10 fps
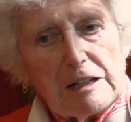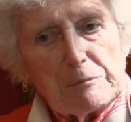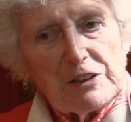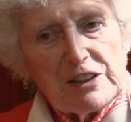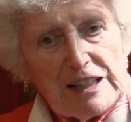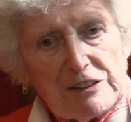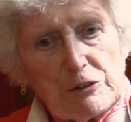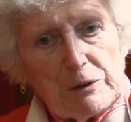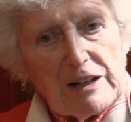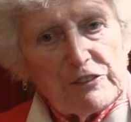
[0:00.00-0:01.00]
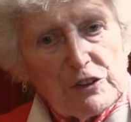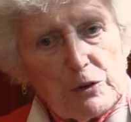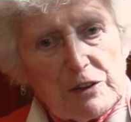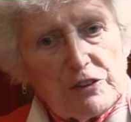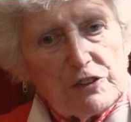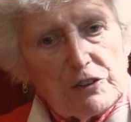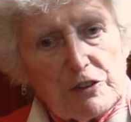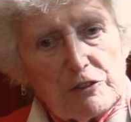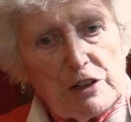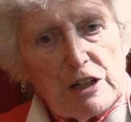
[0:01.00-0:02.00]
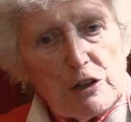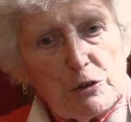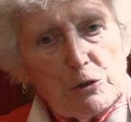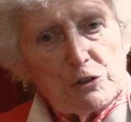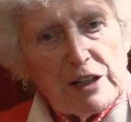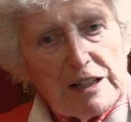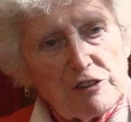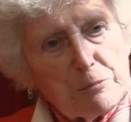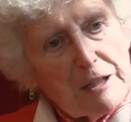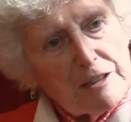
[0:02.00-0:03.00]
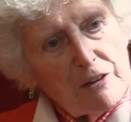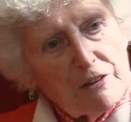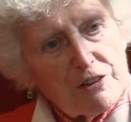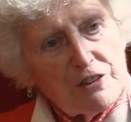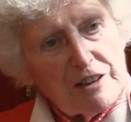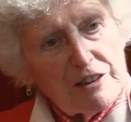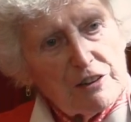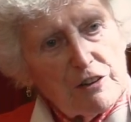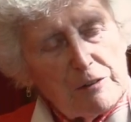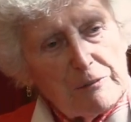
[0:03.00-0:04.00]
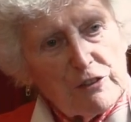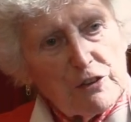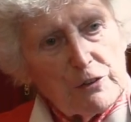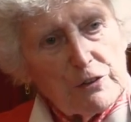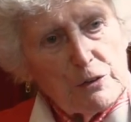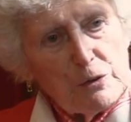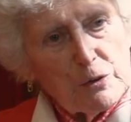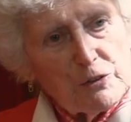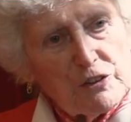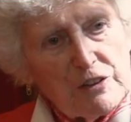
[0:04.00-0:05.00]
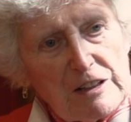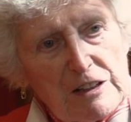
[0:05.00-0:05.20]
But then you have the question of who takes priority, the Commons or the Lords.